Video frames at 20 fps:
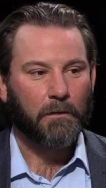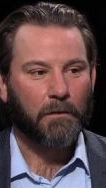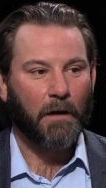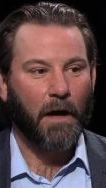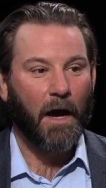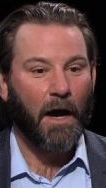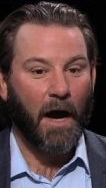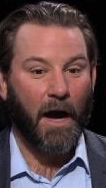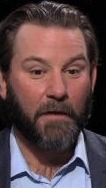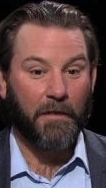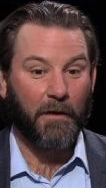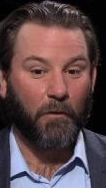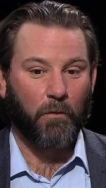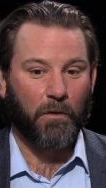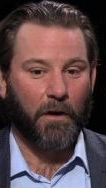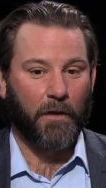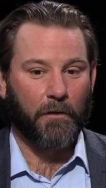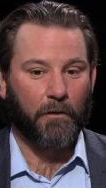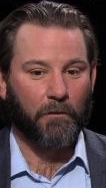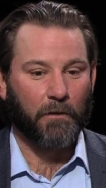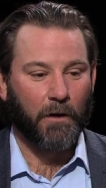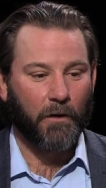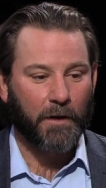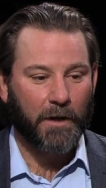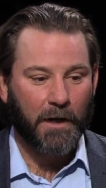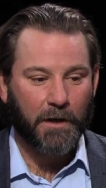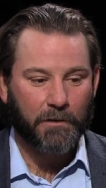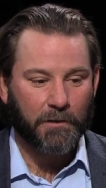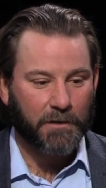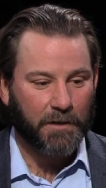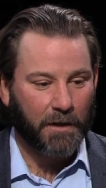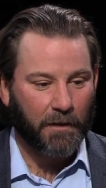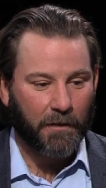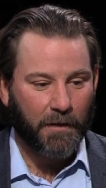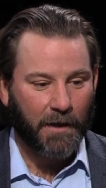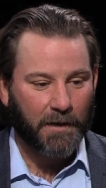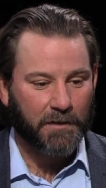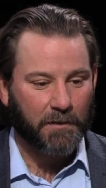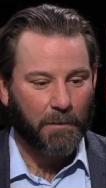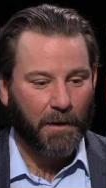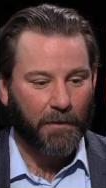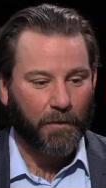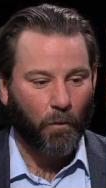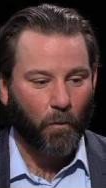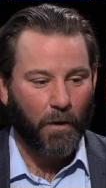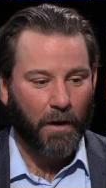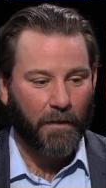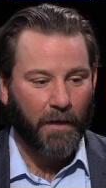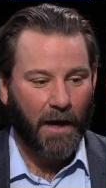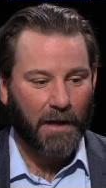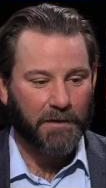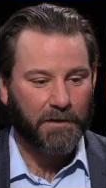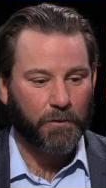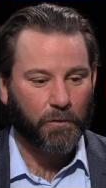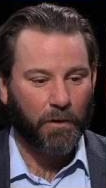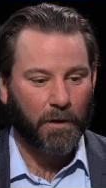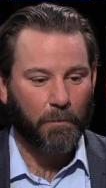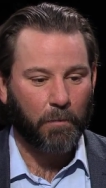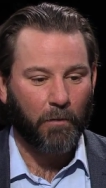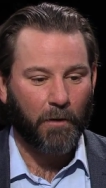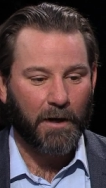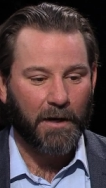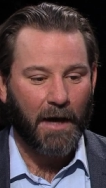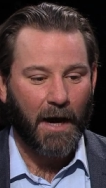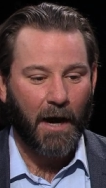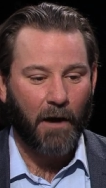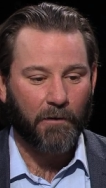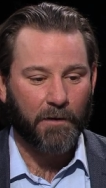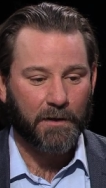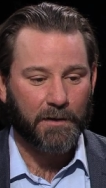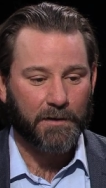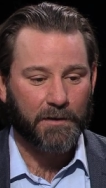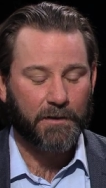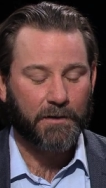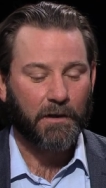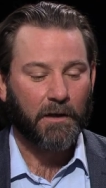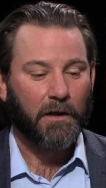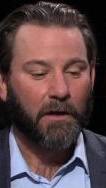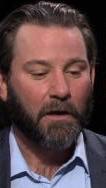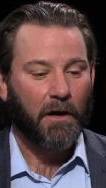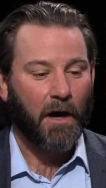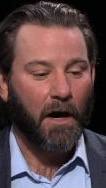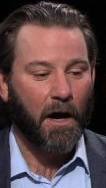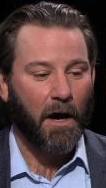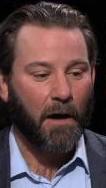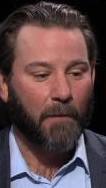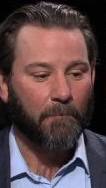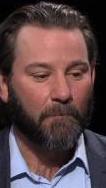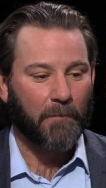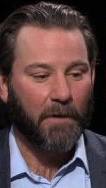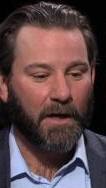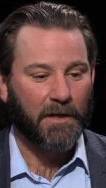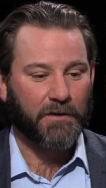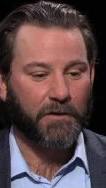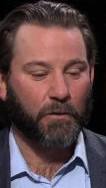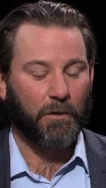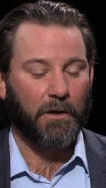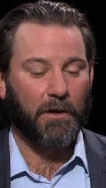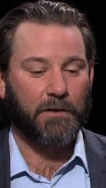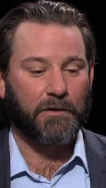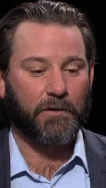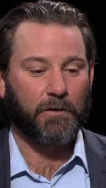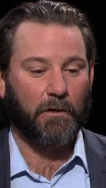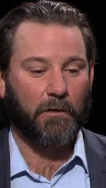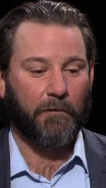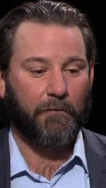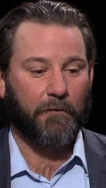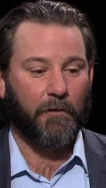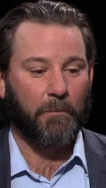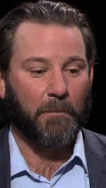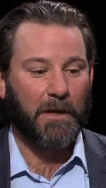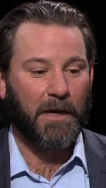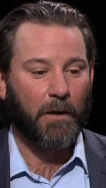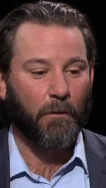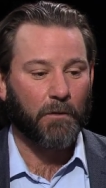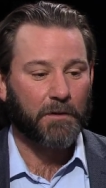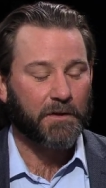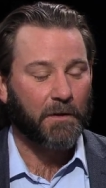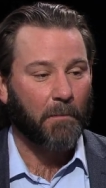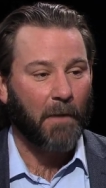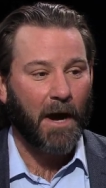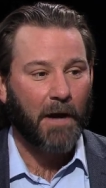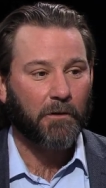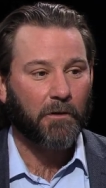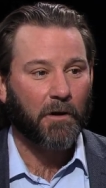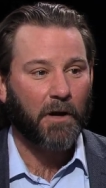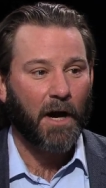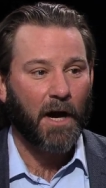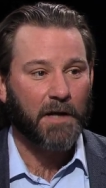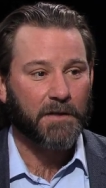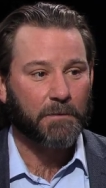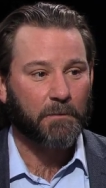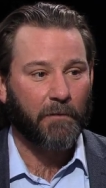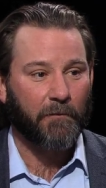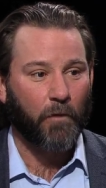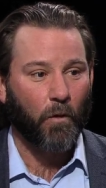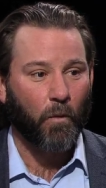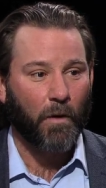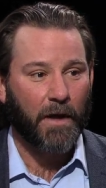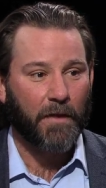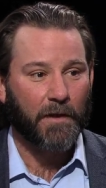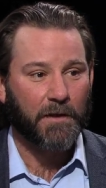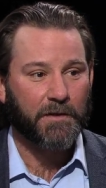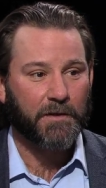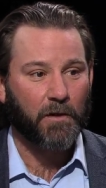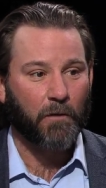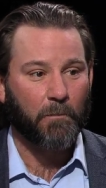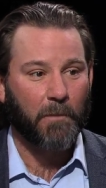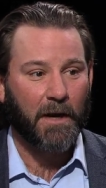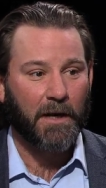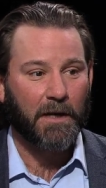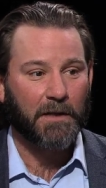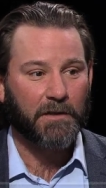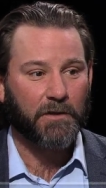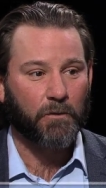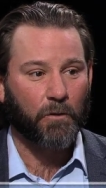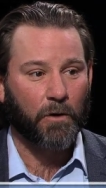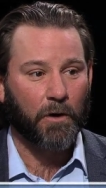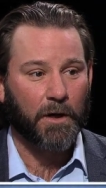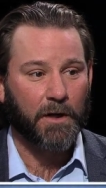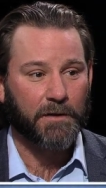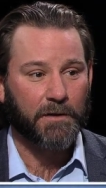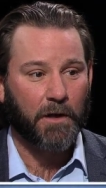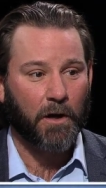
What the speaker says: I think one of the really interesting things about the way that story played out is it sort of for me was a microcosm of the way that so many stories